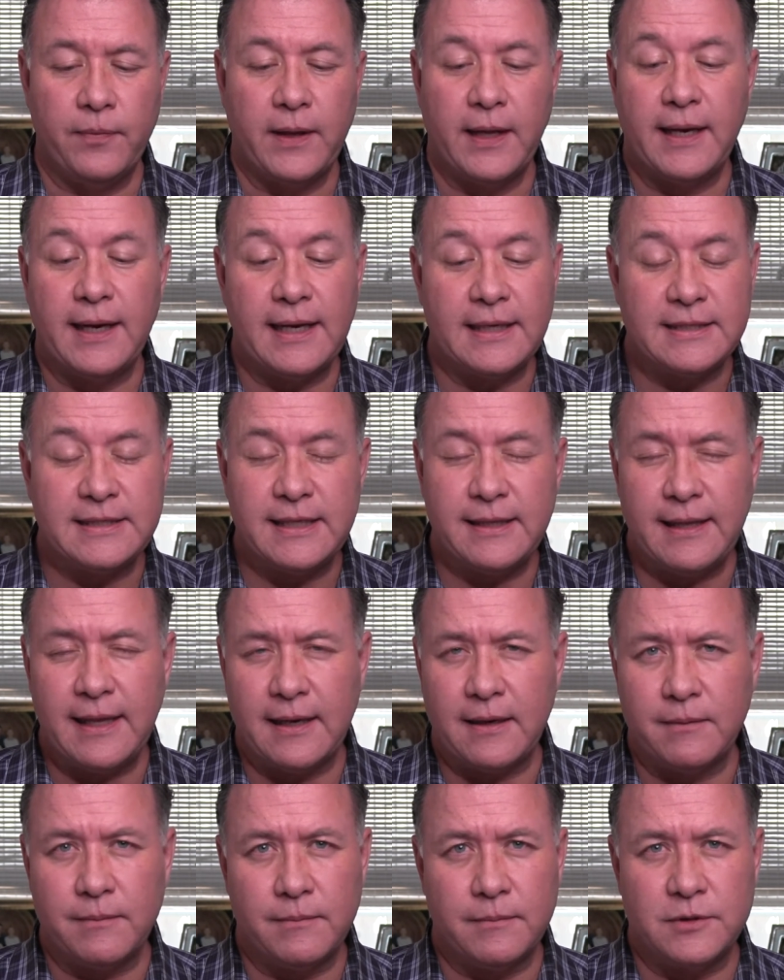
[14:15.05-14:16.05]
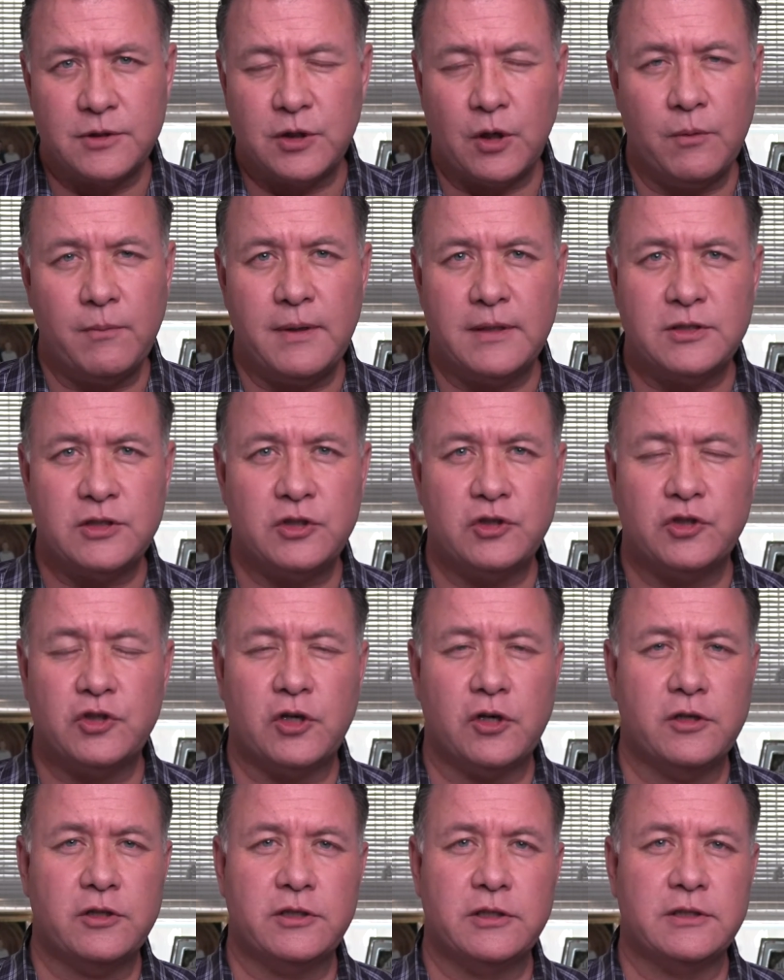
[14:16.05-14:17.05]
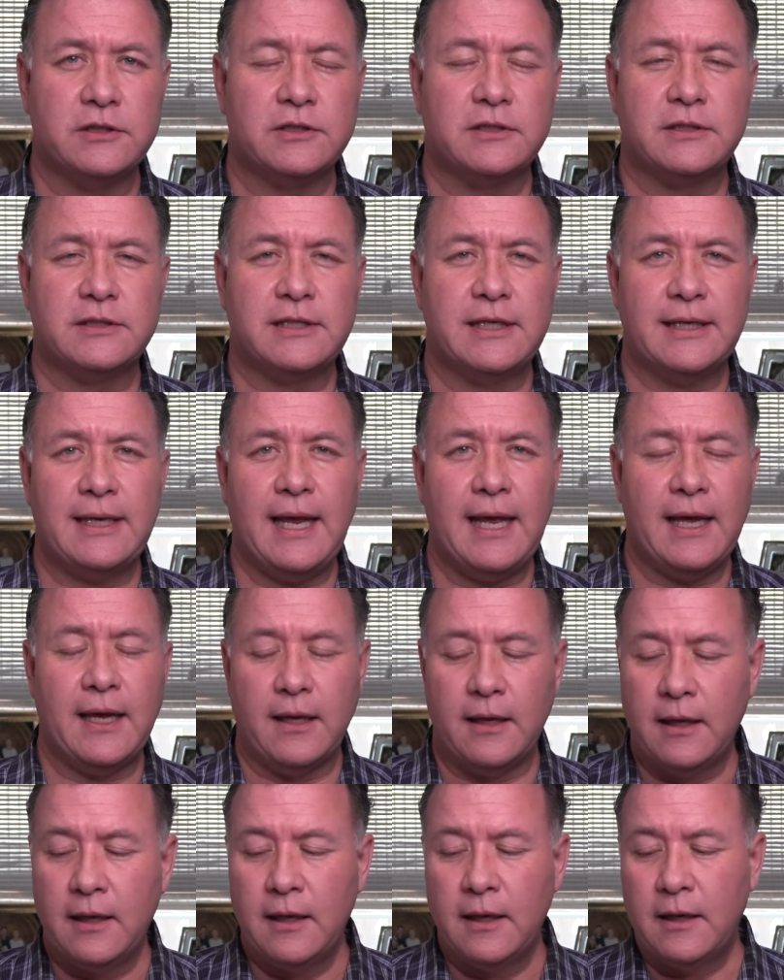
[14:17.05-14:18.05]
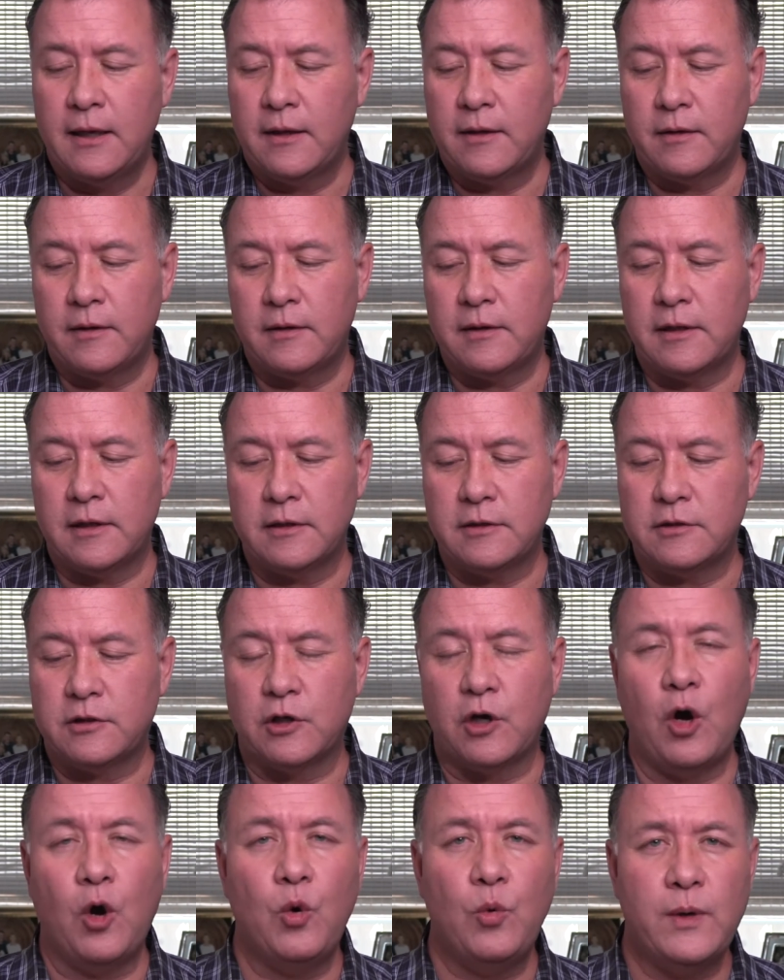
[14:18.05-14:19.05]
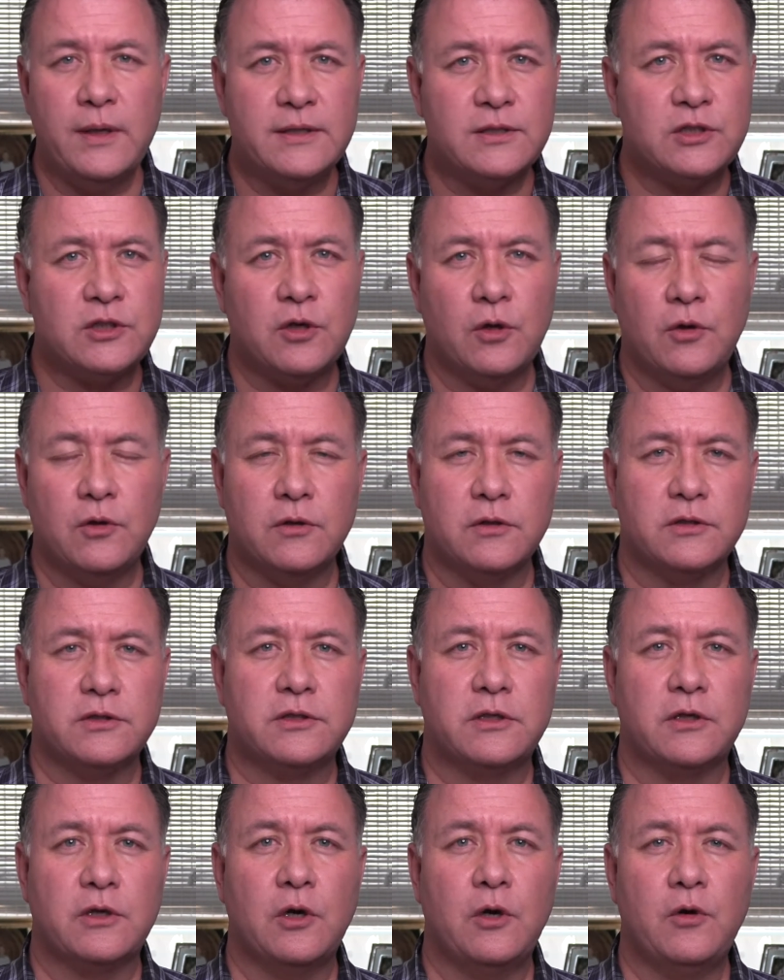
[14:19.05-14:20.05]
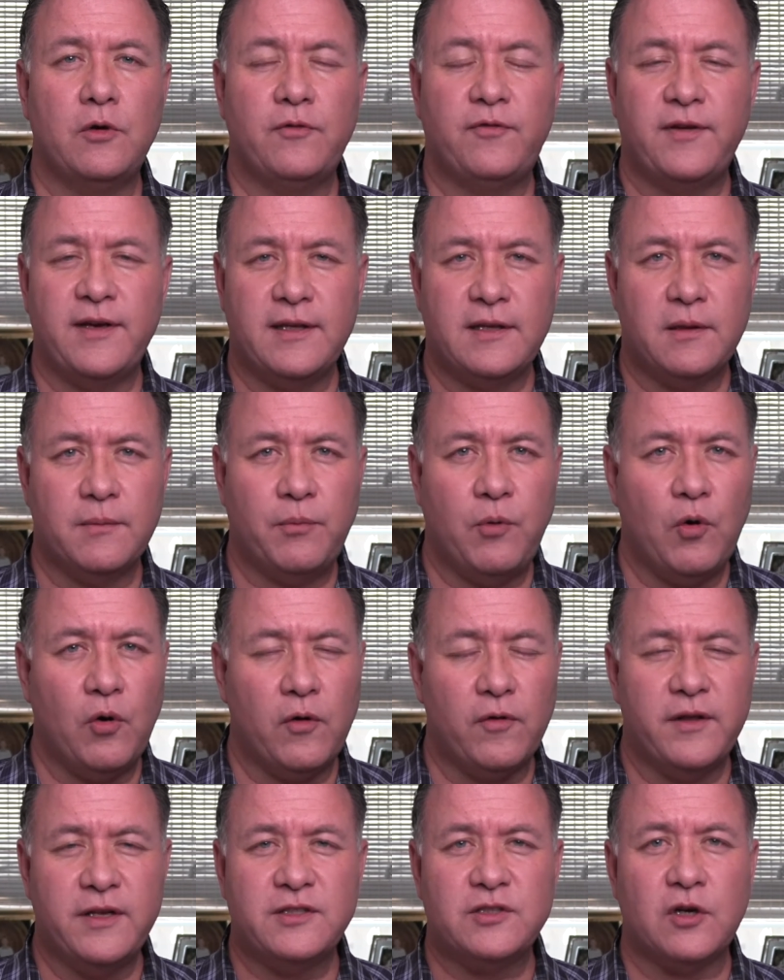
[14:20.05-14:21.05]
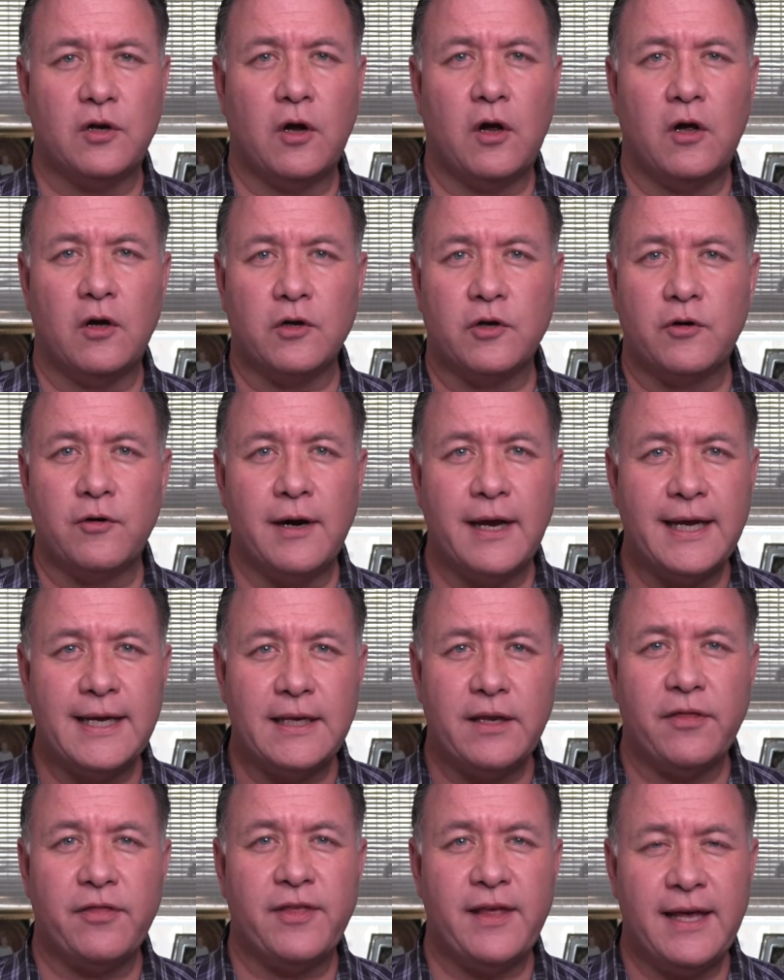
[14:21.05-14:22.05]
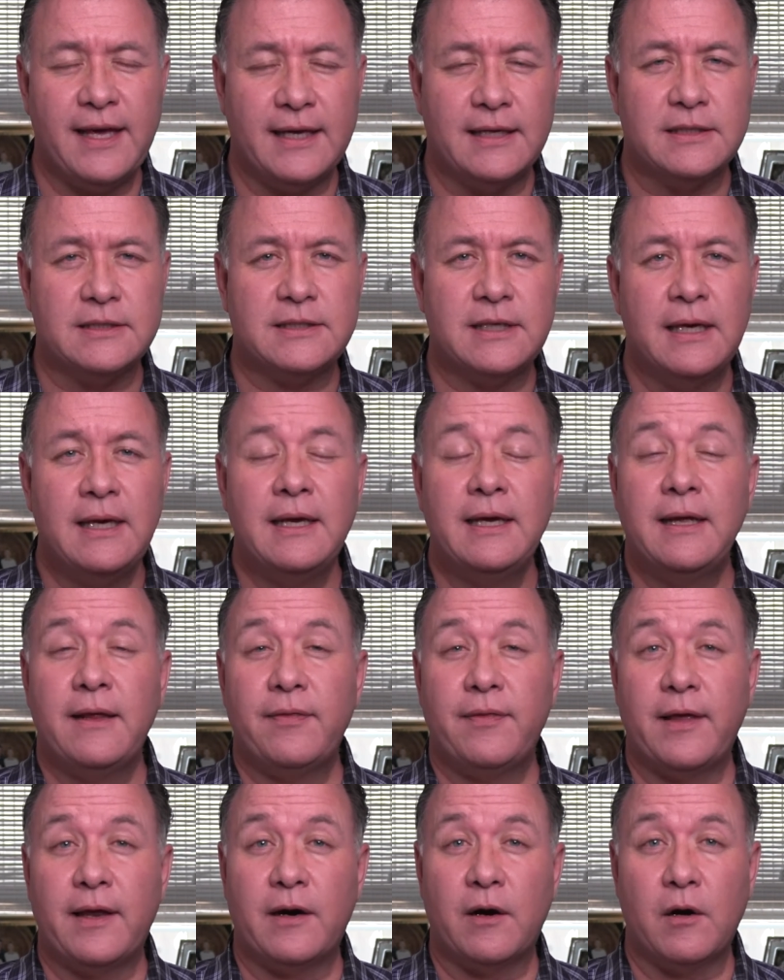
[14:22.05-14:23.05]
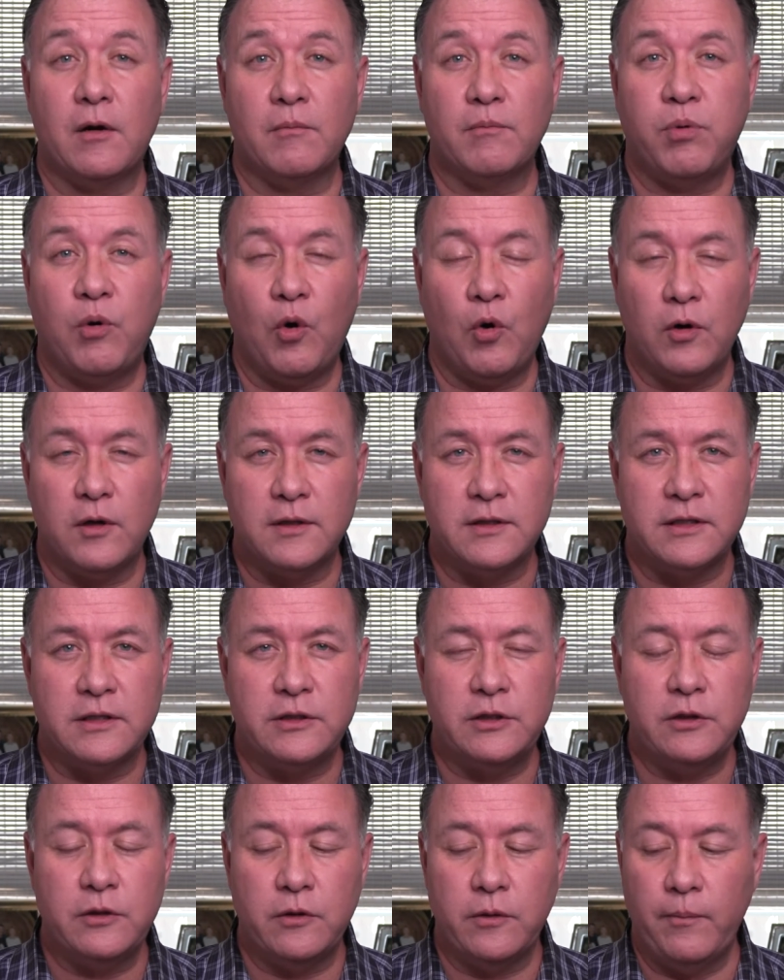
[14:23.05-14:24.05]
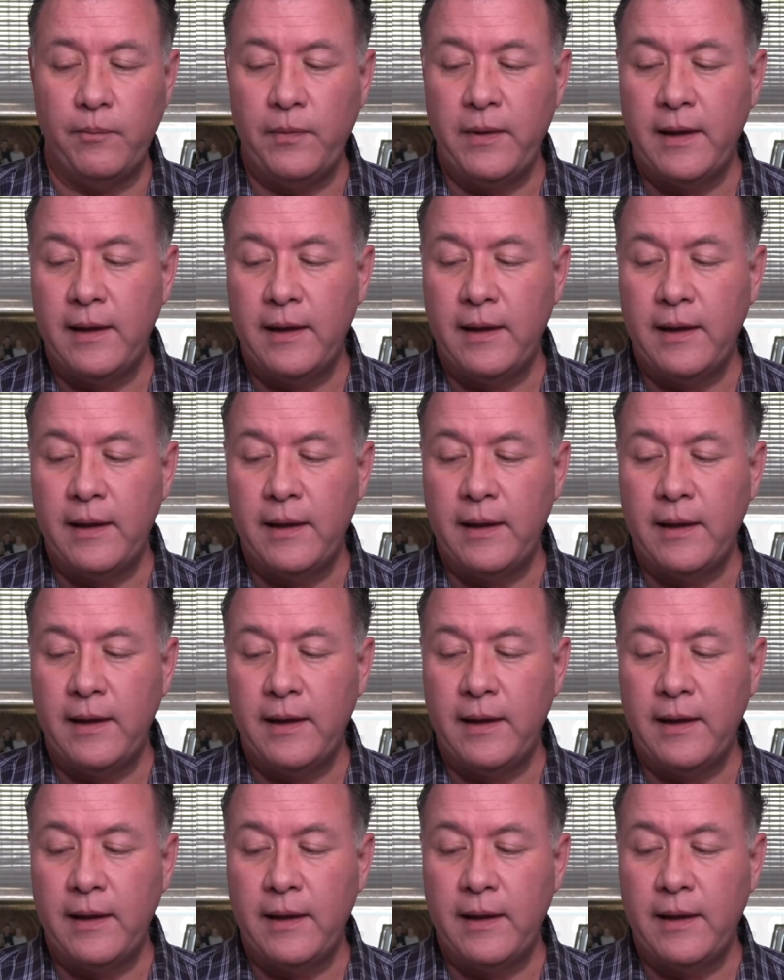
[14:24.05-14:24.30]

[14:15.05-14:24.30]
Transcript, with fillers: And I see that so much in churches today to go win souls, to go feed the poor. These are all great things that are important to do.